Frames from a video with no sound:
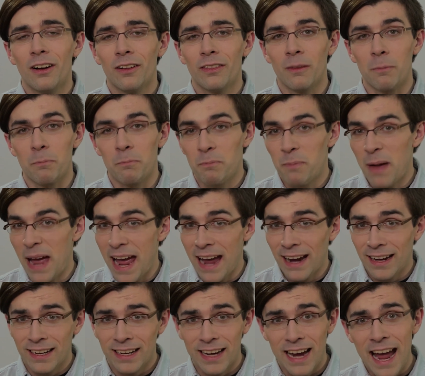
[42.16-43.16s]
the
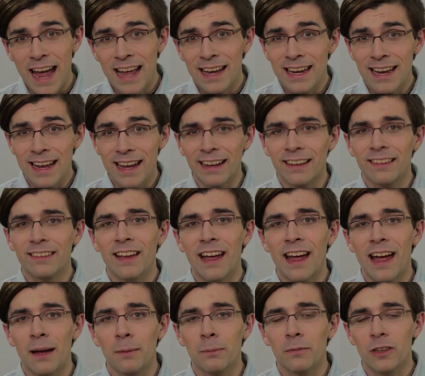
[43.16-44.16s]
BEC, any
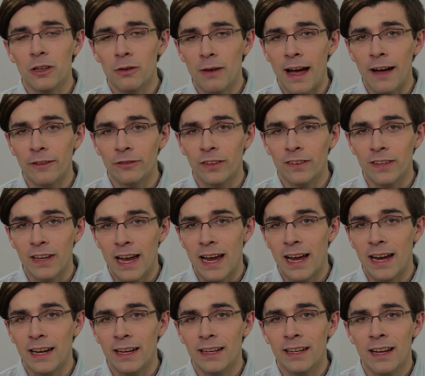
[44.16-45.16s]
exams you have to
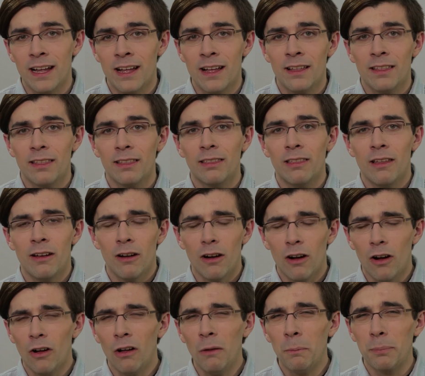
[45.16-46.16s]
take. They're
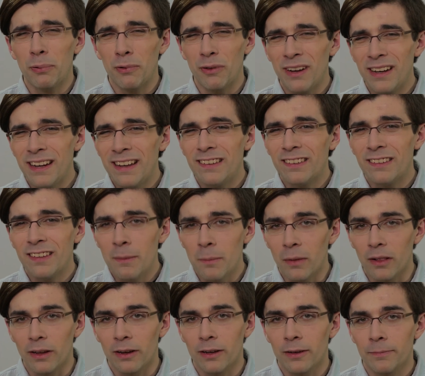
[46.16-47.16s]
all pretty
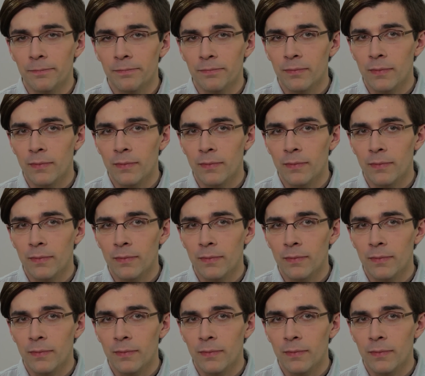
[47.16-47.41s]
similar.